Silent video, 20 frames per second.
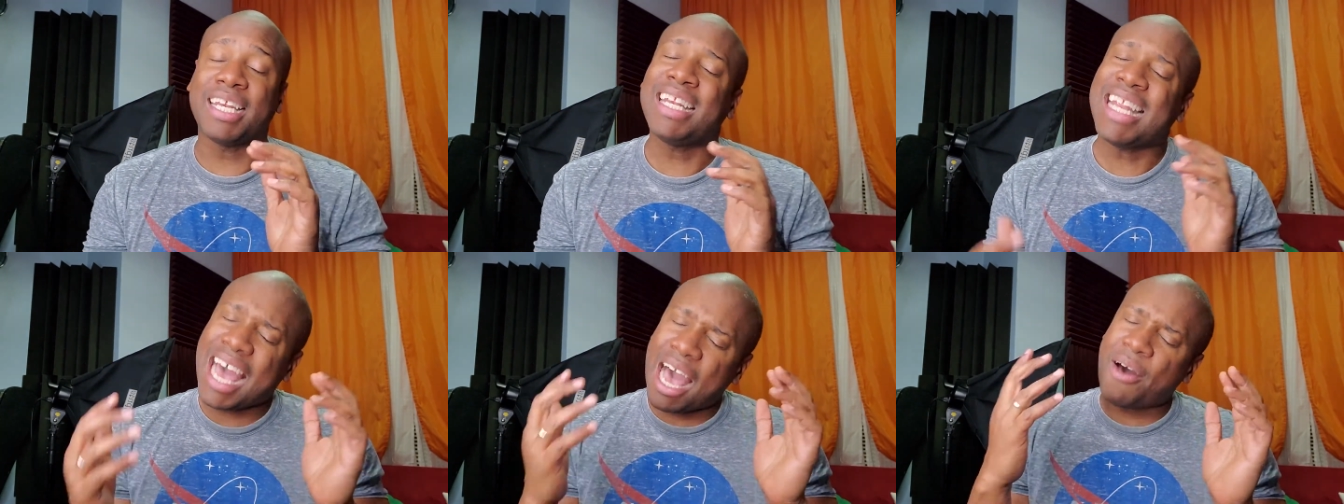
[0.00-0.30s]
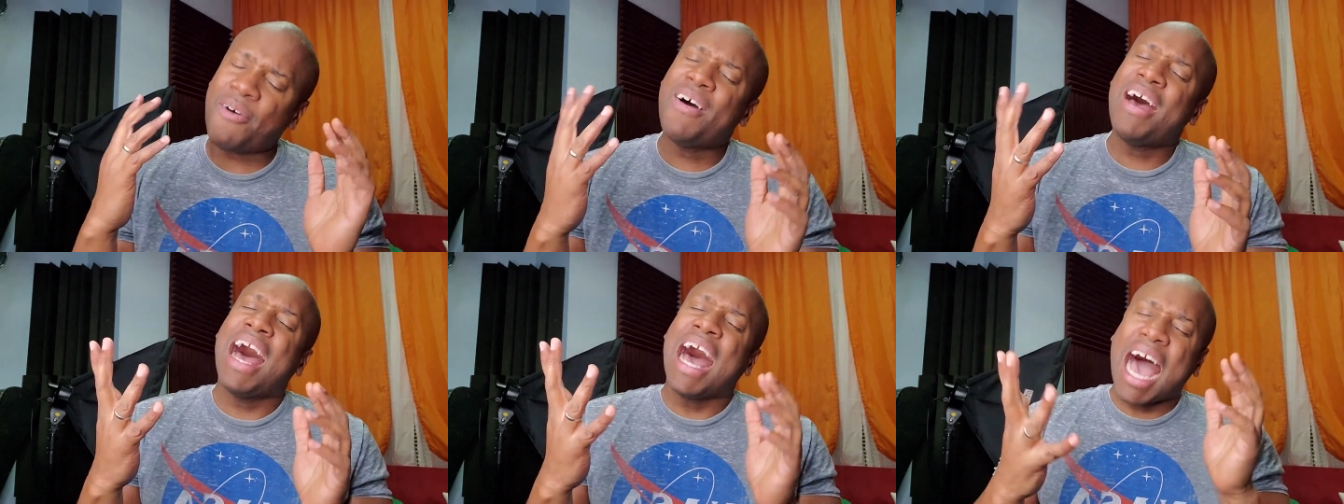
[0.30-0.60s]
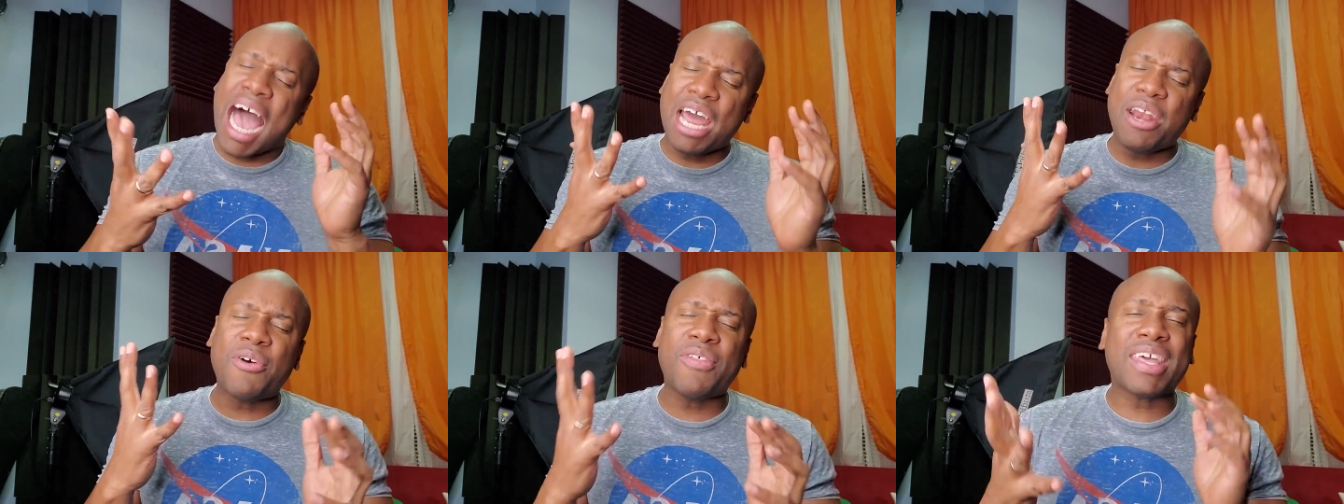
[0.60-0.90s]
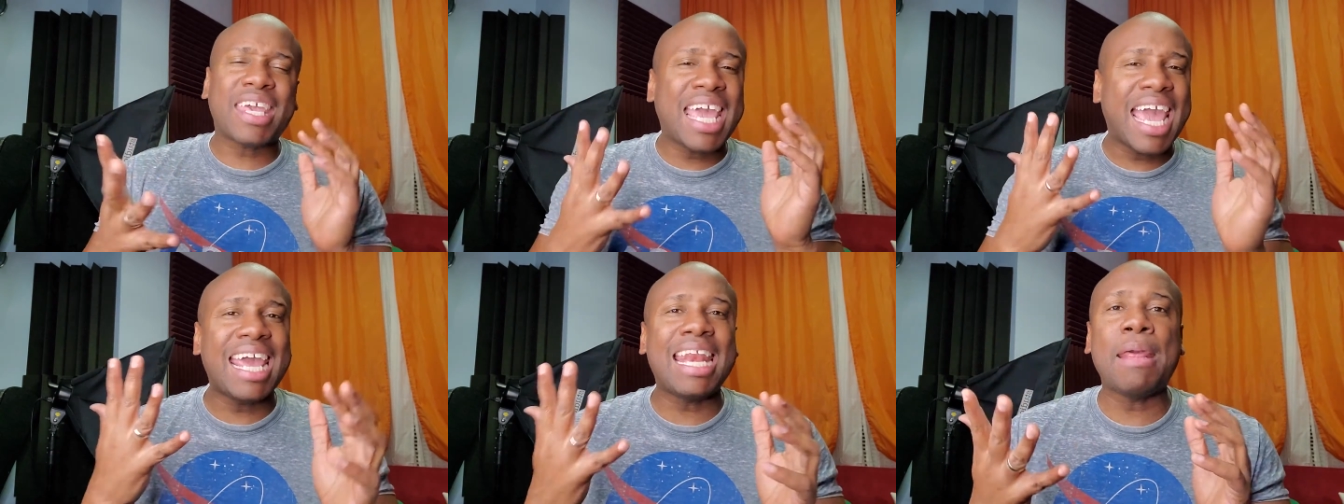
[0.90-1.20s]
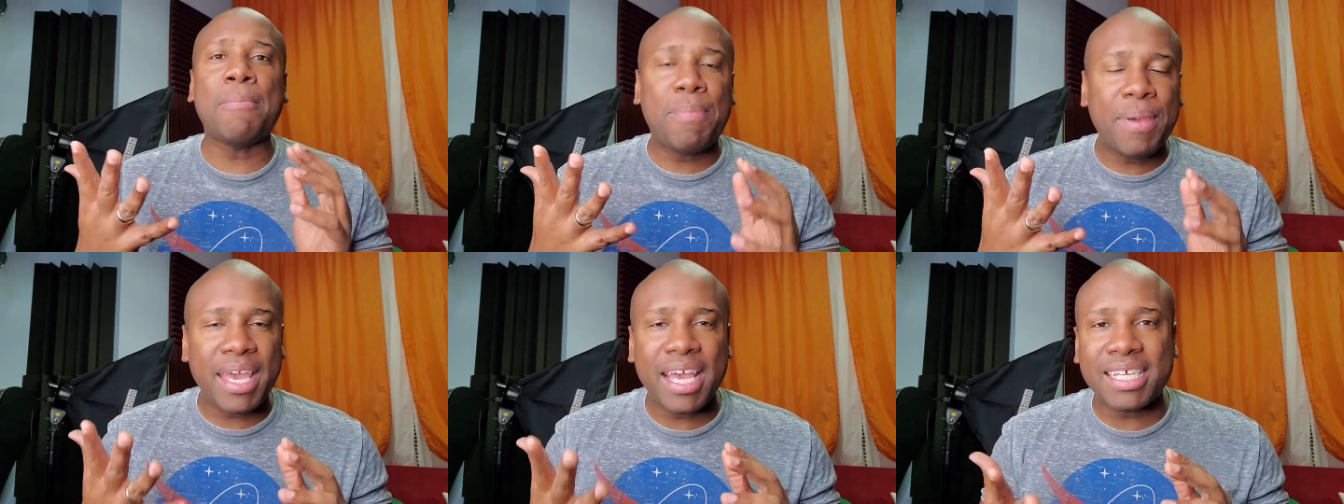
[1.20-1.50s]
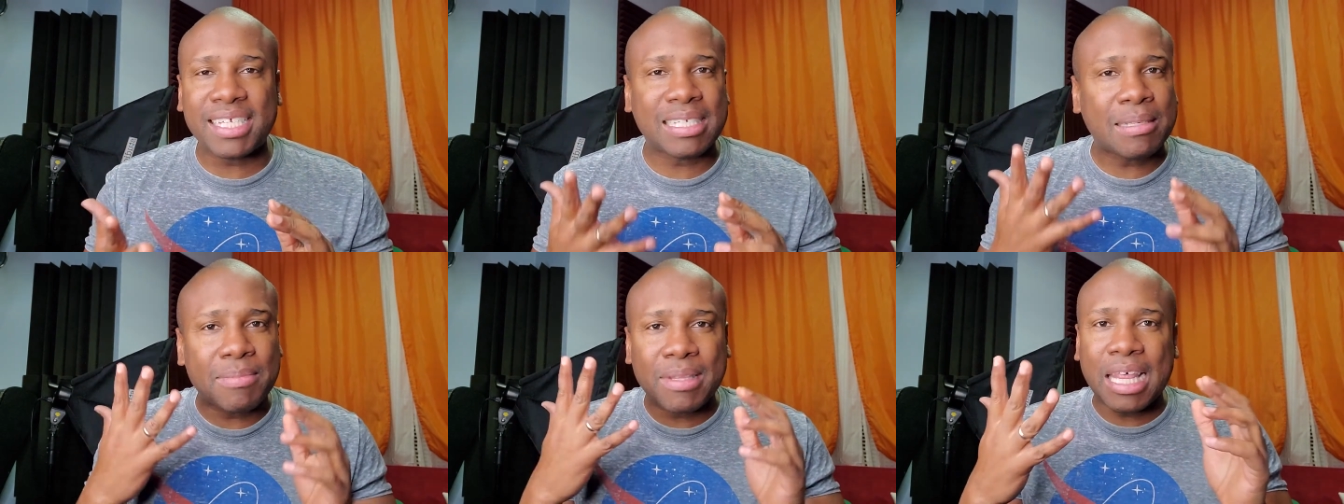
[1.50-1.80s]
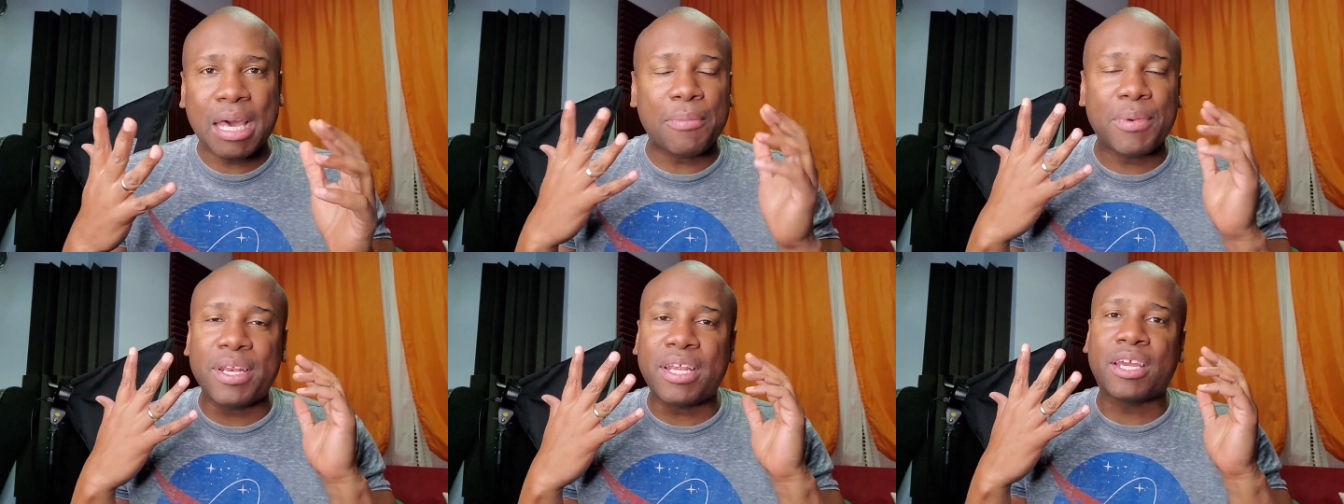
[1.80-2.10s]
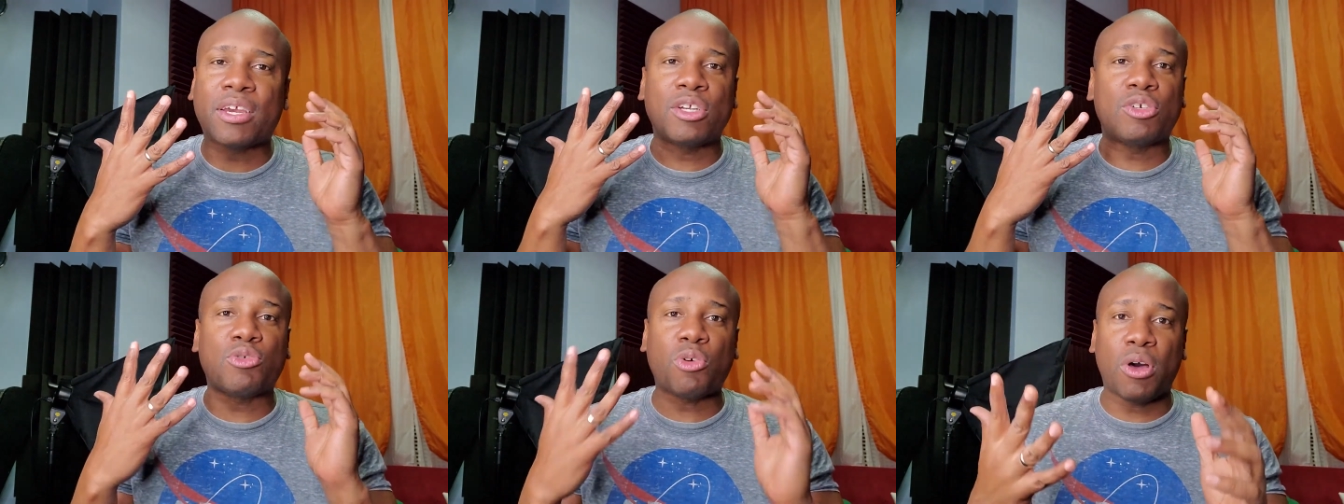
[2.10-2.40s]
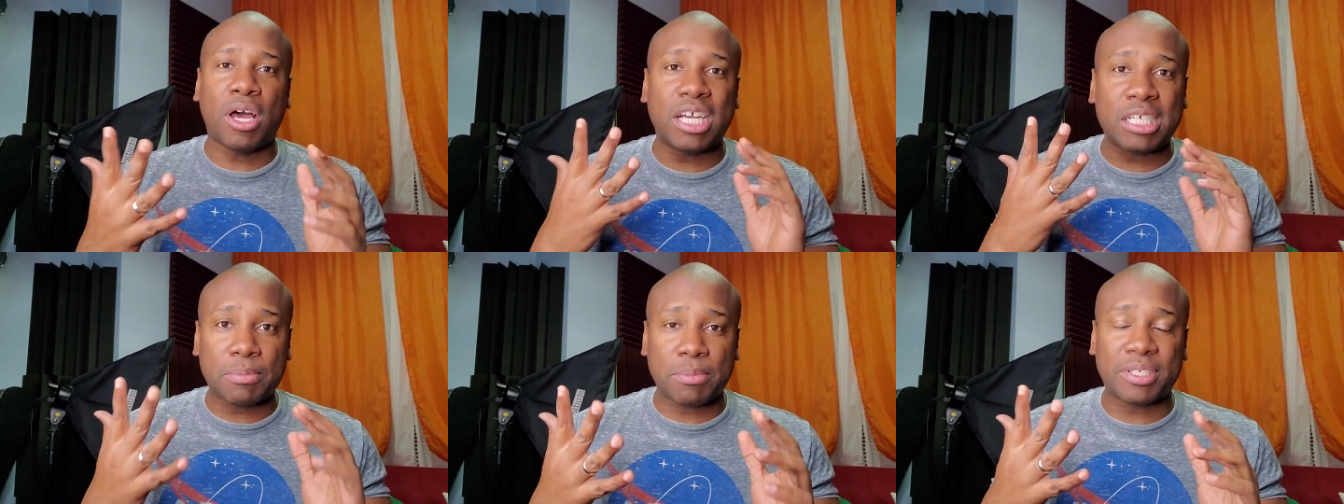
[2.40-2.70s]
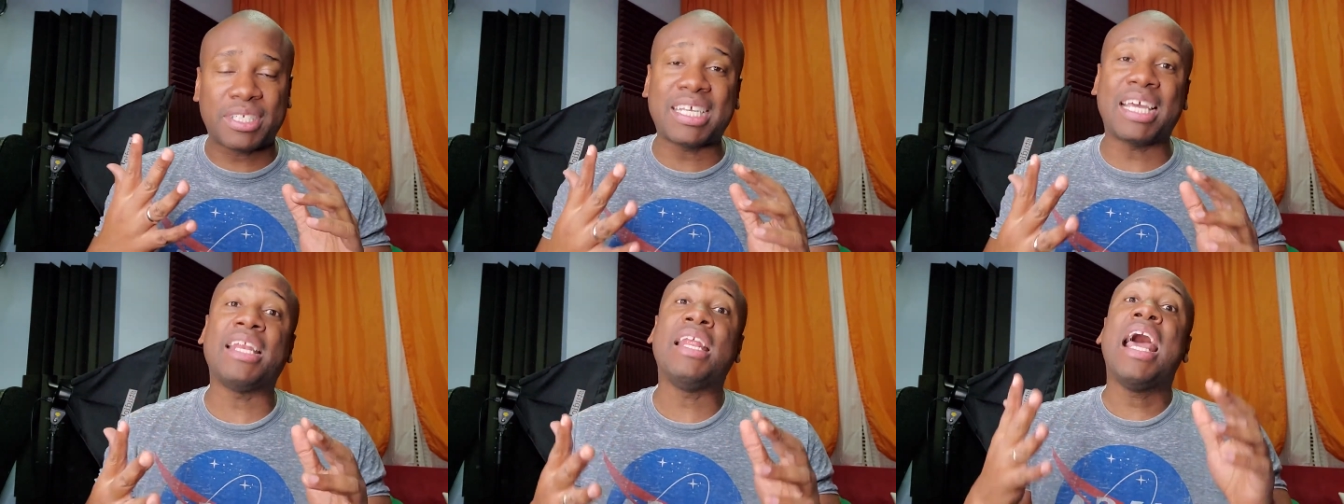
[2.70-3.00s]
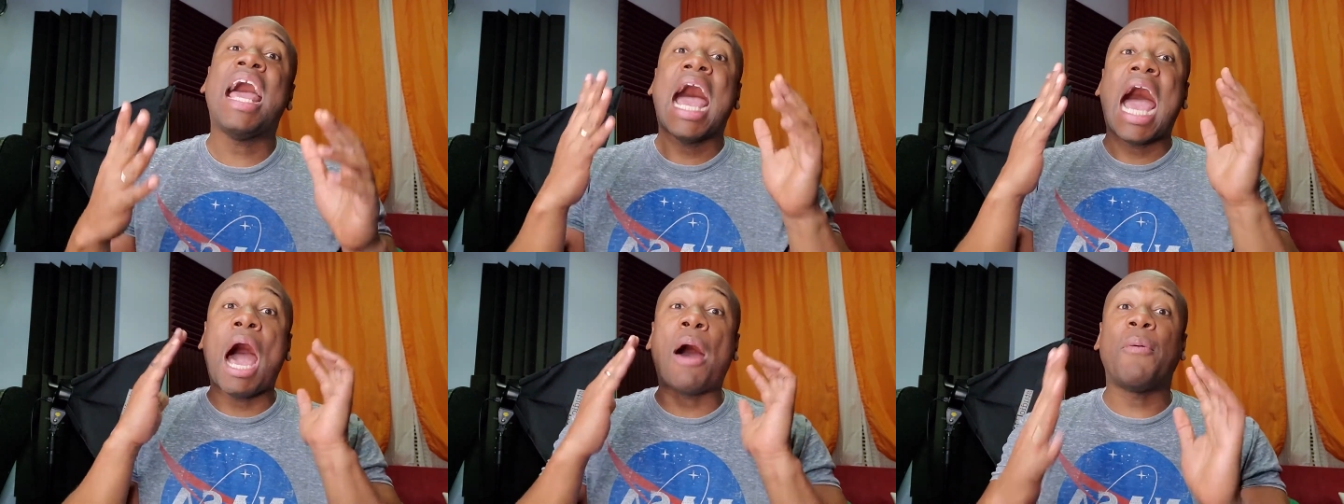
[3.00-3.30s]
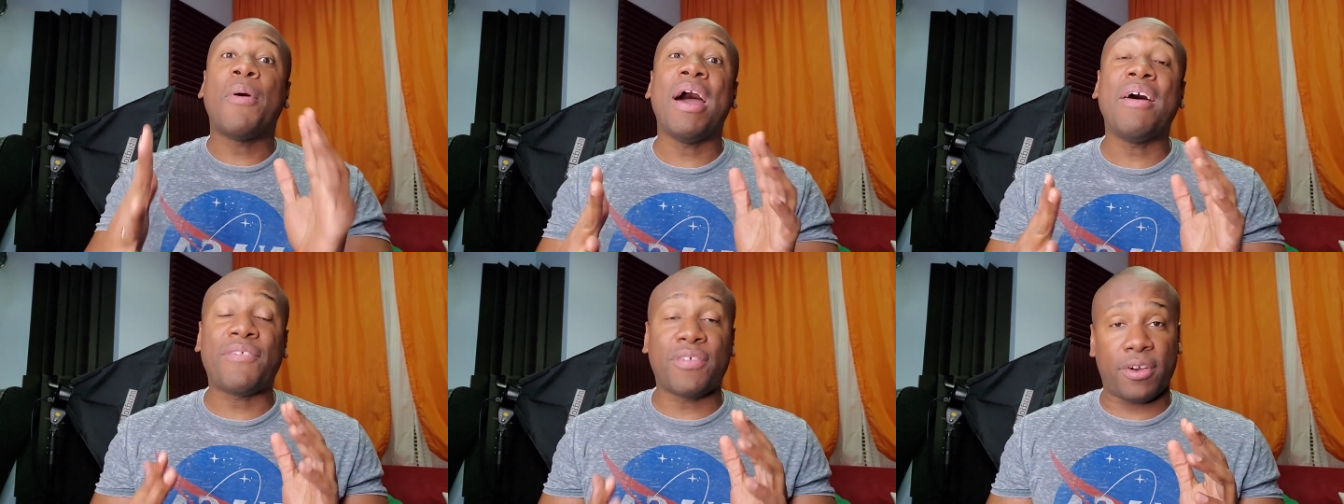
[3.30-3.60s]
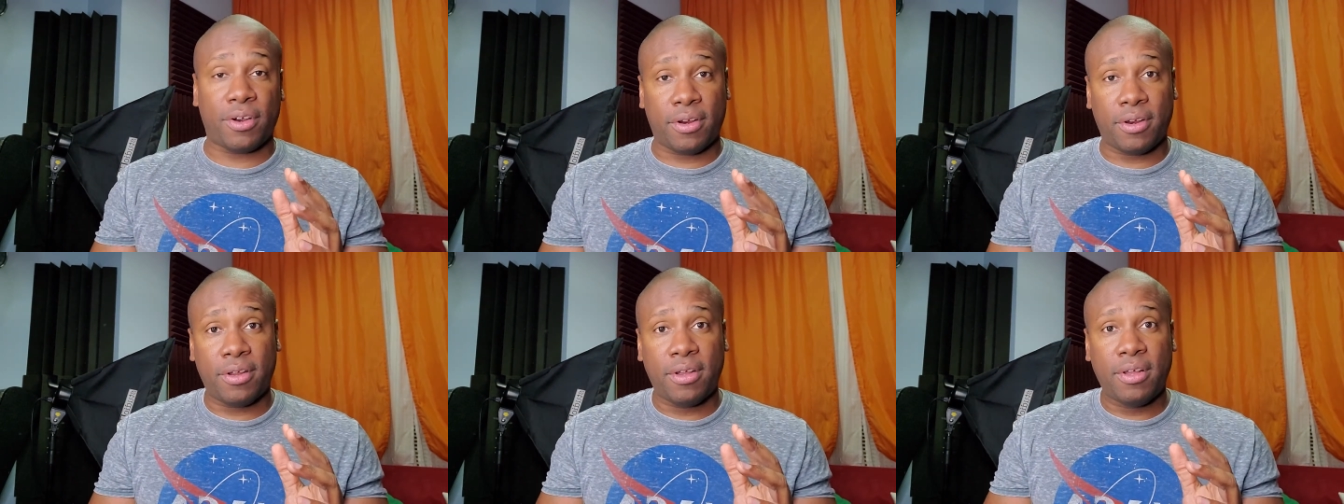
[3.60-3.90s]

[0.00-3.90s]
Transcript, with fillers: Now, I know that KDP is something that we control 100%. However,